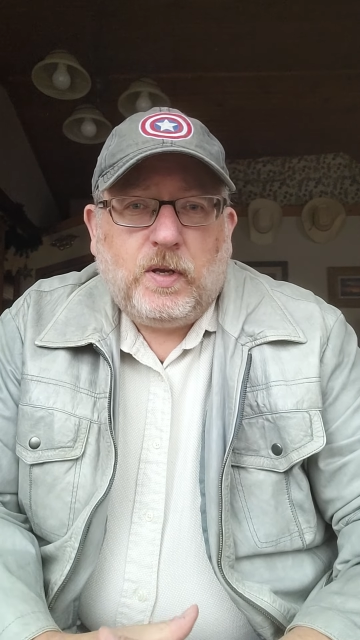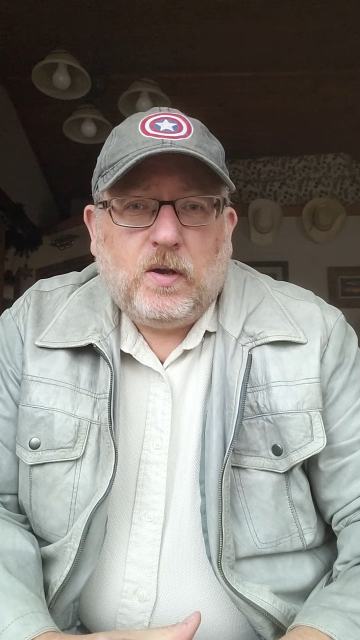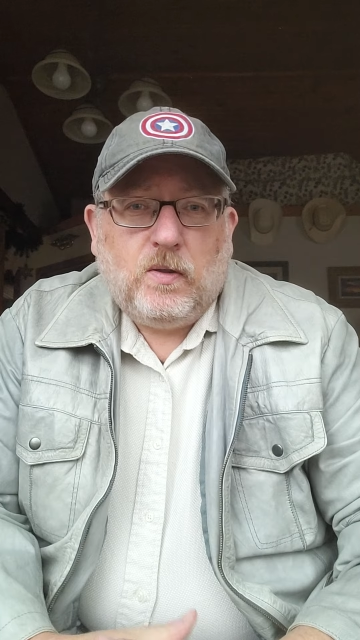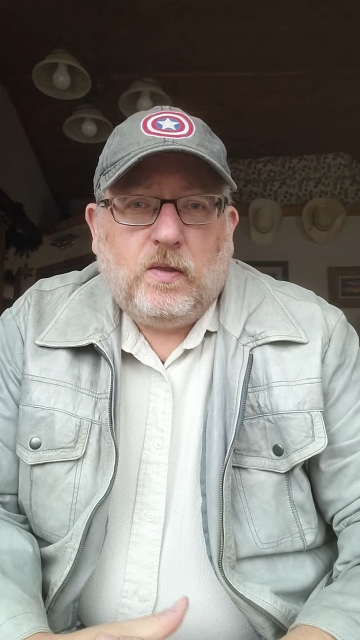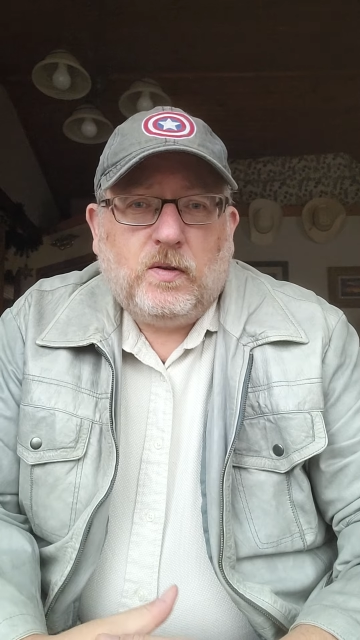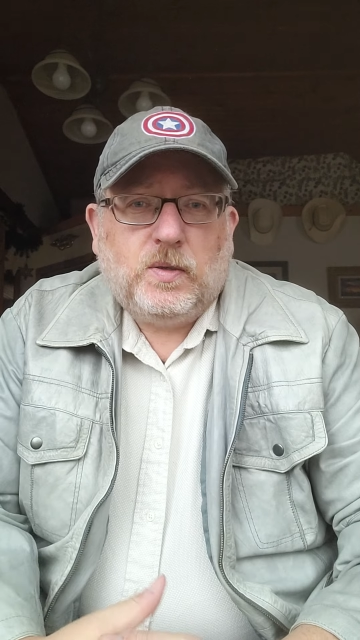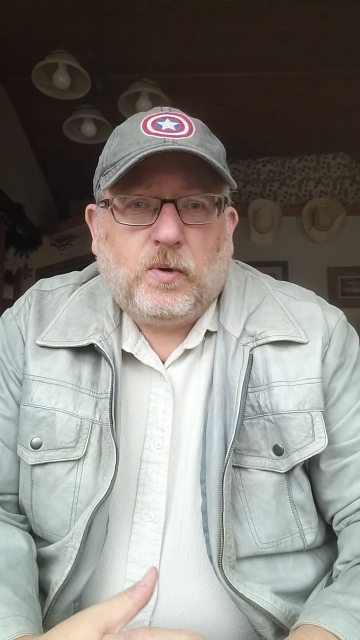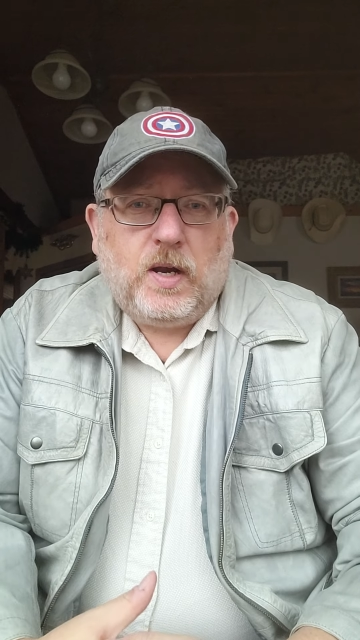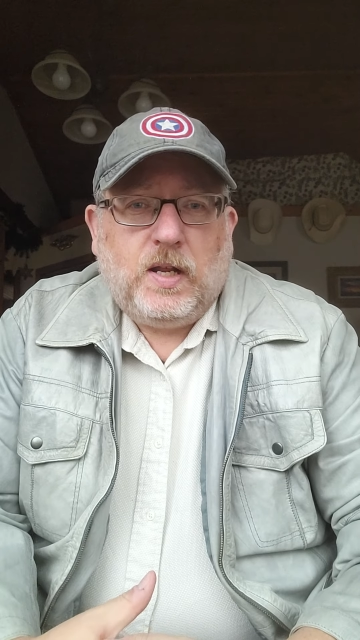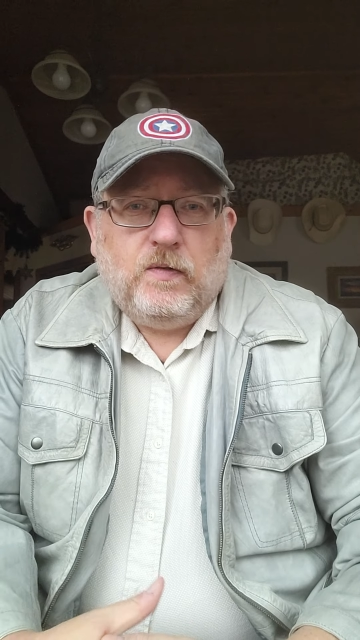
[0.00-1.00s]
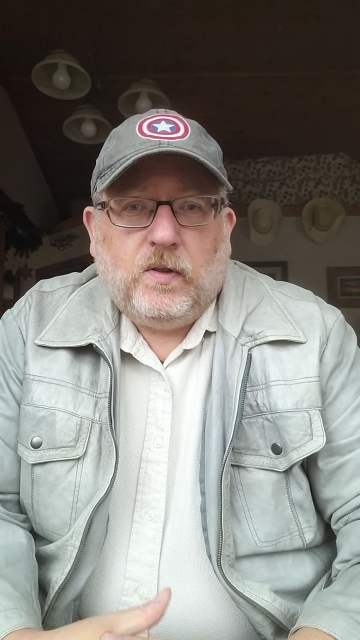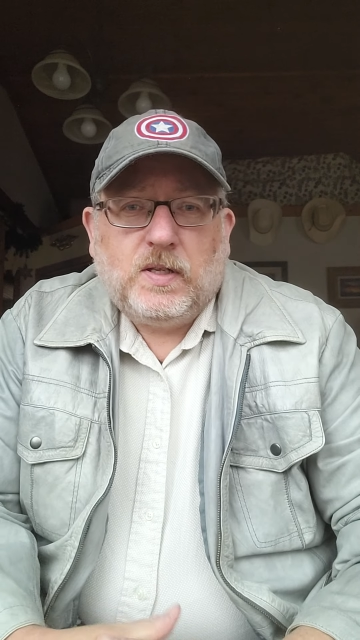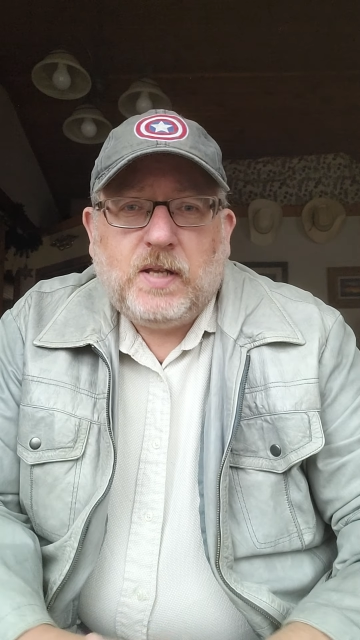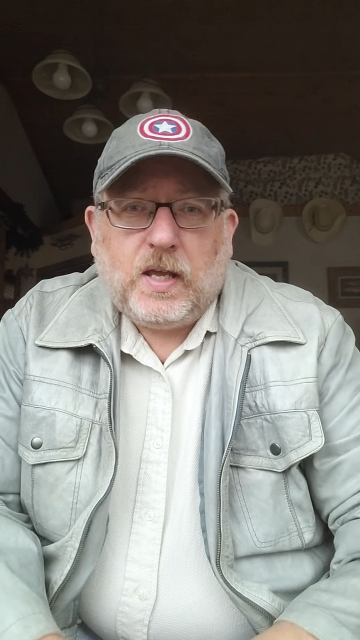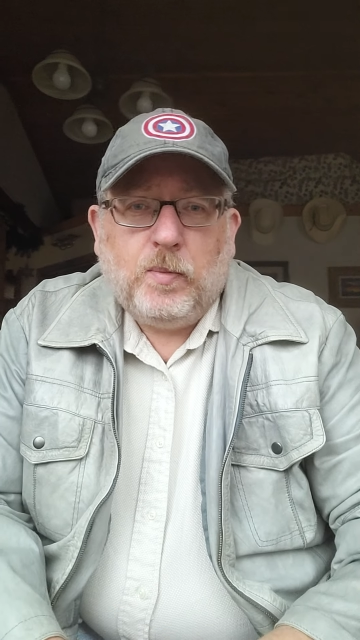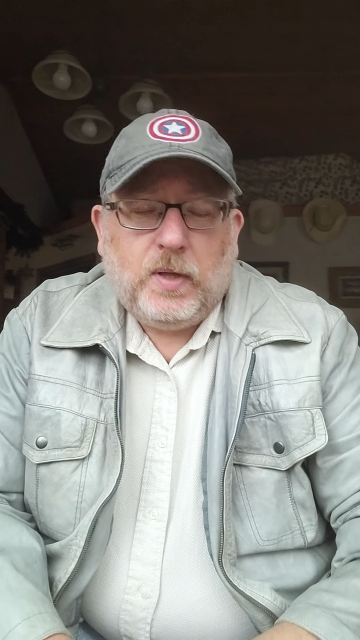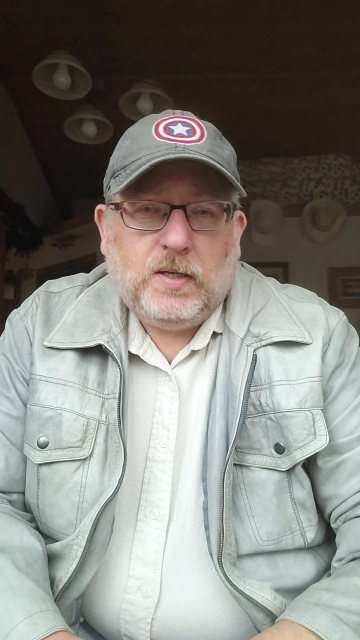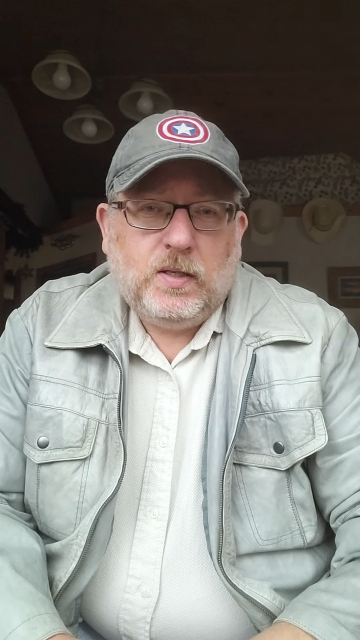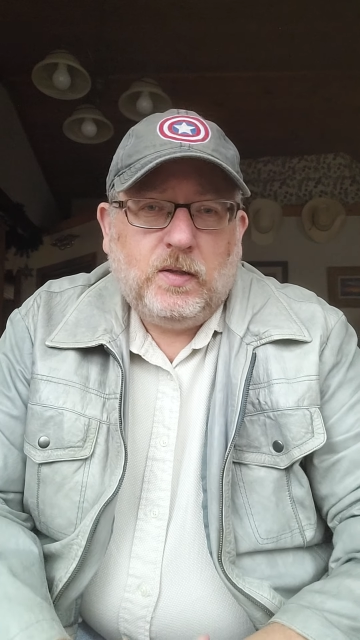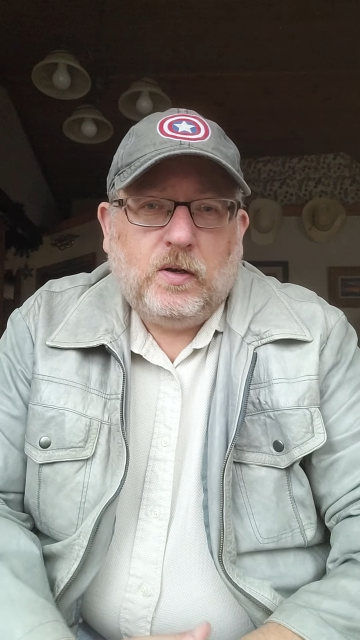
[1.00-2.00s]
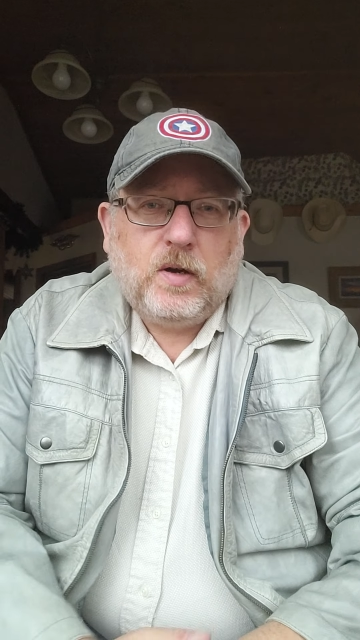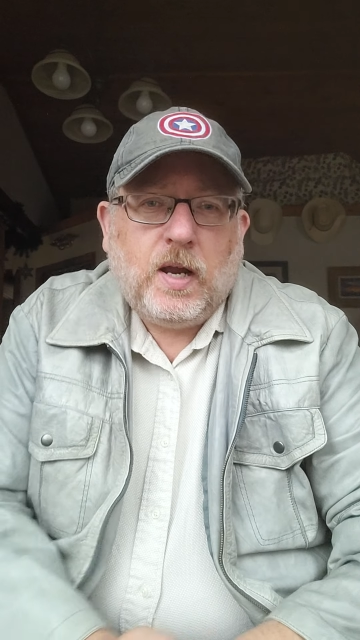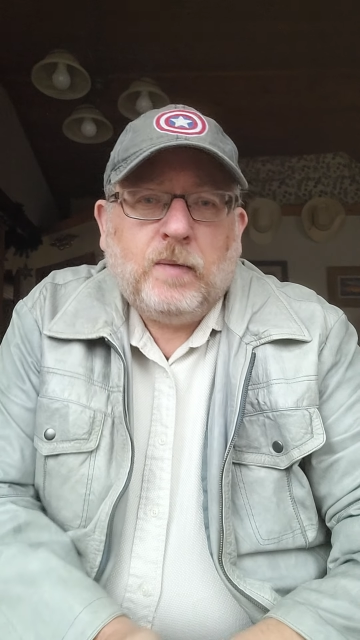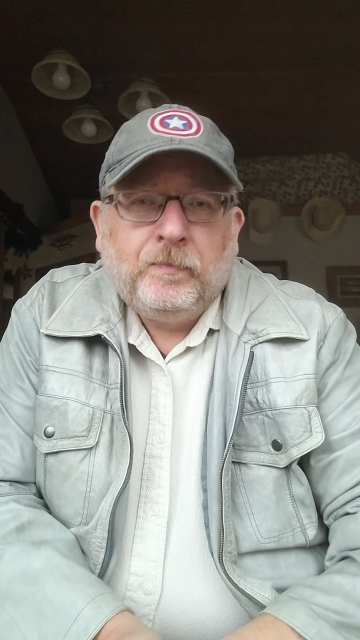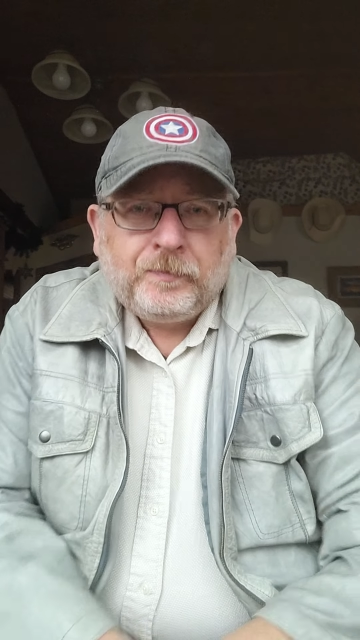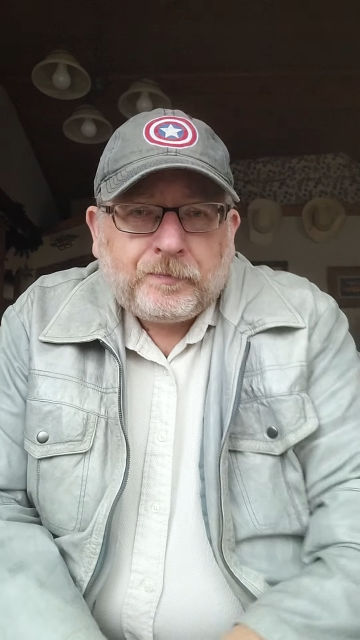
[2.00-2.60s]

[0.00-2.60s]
We know that there's some great evil that's taking place in the Ukraine.